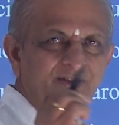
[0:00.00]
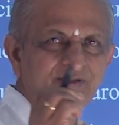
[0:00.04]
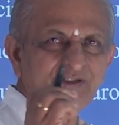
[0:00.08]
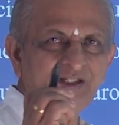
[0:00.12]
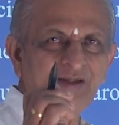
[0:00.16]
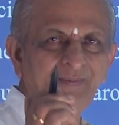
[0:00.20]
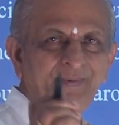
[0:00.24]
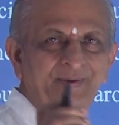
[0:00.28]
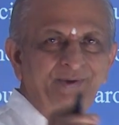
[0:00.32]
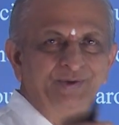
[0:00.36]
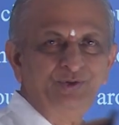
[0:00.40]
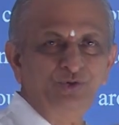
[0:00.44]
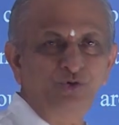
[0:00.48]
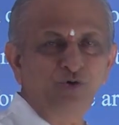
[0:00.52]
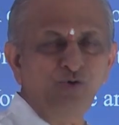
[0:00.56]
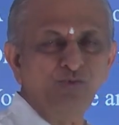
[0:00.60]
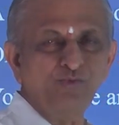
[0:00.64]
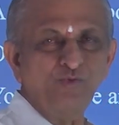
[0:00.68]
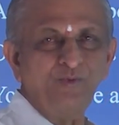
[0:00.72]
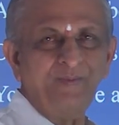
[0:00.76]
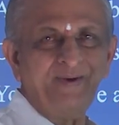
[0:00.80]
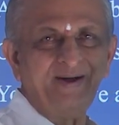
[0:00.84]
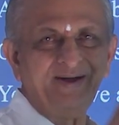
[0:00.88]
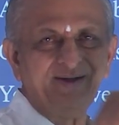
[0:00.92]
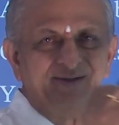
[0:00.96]
there will be two
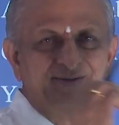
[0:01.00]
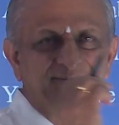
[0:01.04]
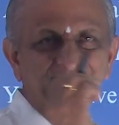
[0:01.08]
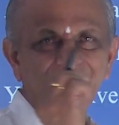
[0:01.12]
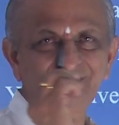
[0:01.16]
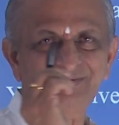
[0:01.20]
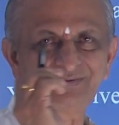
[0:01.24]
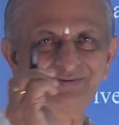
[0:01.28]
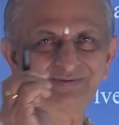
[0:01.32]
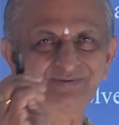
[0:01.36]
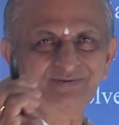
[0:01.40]
movements.